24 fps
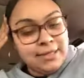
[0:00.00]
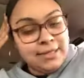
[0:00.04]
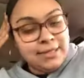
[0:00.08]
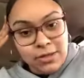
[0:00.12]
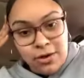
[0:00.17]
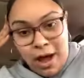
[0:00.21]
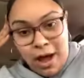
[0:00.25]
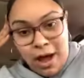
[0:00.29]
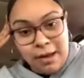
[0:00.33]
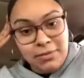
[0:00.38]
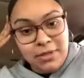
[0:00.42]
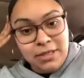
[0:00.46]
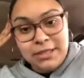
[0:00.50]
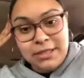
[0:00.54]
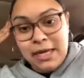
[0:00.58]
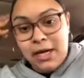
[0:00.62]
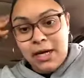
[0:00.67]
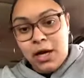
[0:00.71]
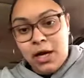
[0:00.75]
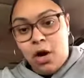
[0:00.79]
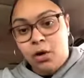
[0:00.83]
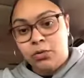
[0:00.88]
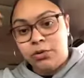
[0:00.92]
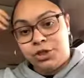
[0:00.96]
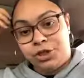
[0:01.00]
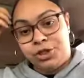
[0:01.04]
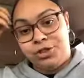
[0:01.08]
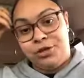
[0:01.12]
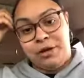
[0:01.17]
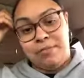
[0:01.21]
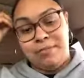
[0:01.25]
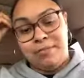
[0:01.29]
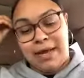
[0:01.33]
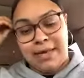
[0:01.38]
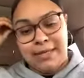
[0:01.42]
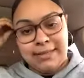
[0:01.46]
so I'm just gonna go
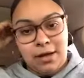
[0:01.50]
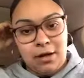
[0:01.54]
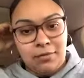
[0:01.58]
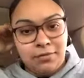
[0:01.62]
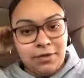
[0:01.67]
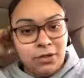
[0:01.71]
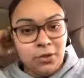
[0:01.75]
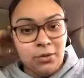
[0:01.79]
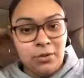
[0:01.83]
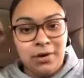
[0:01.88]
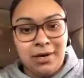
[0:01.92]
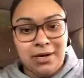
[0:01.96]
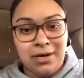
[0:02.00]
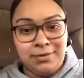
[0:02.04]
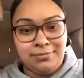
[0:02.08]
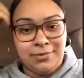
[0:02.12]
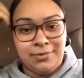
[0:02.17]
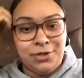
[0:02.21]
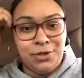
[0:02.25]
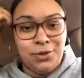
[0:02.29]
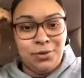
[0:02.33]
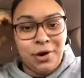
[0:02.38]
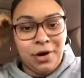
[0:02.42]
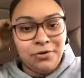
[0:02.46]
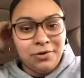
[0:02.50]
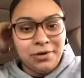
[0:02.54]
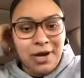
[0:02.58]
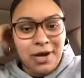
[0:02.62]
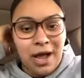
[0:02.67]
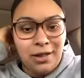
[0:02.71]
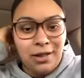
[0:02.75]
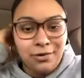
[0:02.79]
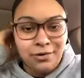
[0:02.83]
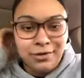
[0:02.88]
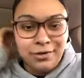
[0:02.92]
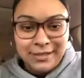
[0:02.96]
treat myself to a $200
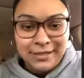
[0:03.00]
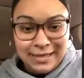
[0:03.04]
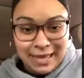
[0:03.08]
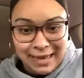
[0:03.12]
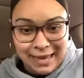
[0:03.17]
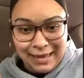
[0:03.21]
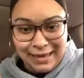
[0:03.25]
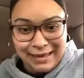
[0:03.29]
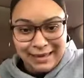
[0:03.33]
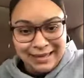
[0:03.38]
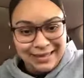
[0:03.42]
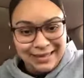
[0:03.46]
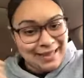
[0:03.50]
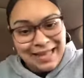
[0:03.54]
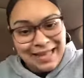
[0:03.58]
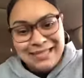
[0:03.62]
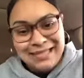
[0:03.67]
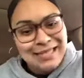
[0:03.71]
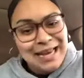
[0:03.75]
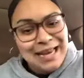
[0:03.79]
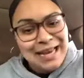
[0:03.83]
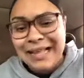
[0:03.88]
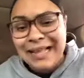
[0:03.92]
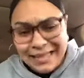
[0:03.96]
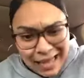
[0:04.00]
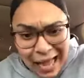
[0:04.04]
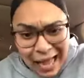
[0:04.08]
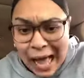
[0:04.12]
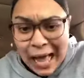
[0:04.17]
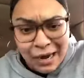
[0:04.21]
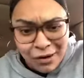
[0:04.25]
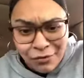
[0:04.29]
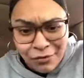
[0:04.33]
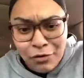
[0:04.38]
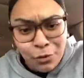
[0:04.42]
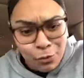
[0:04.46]
steak. That's not the
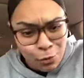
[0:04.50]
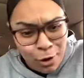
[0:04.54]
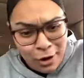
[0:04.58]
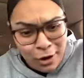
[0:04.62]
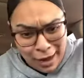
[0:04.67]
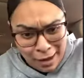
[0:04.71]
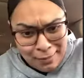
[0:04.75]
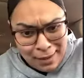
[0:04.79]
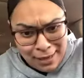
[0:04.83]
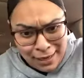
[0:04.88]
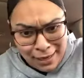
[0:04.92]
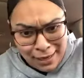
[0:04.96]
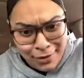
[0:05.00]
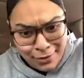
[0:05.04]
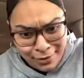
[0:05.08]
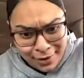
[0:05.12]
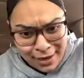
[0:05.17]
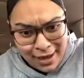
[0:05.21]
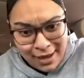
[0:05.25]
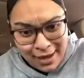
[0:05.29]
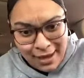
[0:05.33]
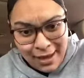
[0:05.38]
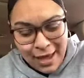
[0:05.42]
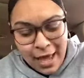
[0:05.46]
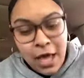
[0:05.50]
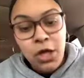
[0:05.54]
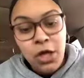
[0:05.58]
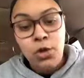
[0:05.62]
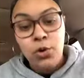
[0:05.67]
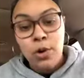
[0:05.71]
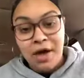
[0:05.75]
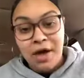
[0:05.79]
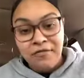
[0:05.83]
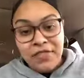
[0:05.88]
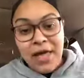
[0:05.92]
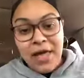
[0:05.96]
kind of reward I mean, okay?
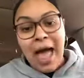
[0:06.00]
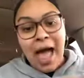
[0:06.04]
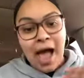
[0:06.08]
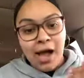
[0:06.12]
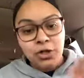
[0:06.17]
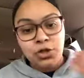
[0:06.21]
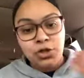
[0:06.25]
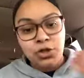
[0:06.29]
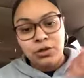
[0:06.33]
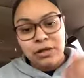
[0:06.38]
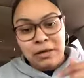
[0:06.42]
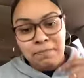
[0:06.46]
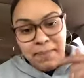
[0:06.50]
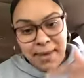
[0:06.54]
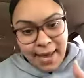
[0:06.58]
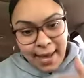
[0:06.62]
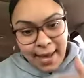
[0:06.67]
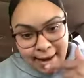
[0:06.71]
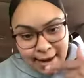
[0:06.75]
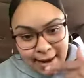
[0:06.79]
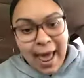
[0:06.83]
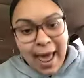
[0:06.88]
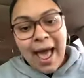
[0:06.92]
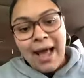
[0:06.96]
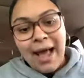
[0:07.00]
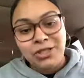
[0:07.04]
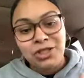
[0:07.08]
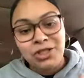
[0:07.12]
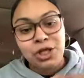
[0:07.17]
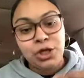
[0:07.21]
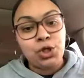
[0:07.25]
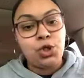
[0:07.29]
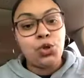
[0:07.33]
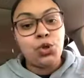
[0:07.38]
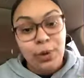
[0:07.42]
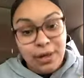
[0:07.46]
You have to actually be in
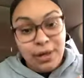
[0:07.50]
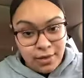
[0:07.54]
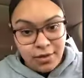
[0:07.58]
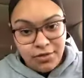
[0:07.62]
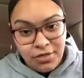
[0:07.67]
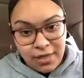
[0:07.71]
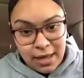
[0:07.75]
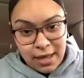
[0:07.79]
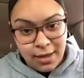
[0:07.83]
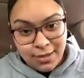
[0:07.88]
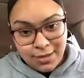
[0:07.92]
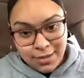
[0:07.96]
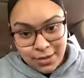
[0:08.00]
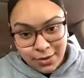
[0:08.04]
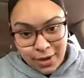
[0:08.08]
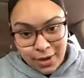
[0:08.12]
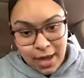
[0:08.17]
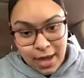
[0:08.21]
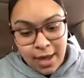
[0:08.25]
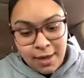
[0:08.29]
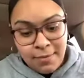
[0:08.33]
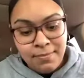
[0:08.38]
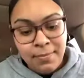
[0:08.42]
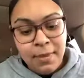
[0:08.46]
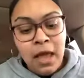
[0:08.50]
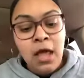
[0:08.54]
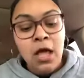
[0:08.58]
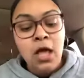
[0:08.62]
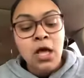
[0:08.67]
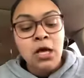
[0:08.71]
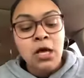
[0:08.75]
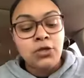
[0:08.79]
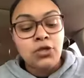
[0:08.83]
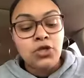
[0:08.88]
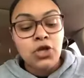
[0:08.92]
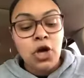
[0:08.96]
action doing the things, okay?
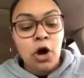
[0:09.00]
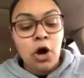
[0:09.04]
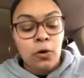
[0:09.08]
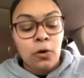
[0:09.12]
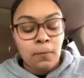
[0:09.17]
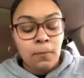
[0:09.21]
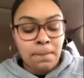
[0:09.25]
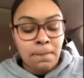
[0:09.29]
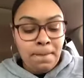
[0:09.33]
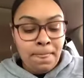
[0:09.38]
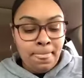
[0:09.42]
So,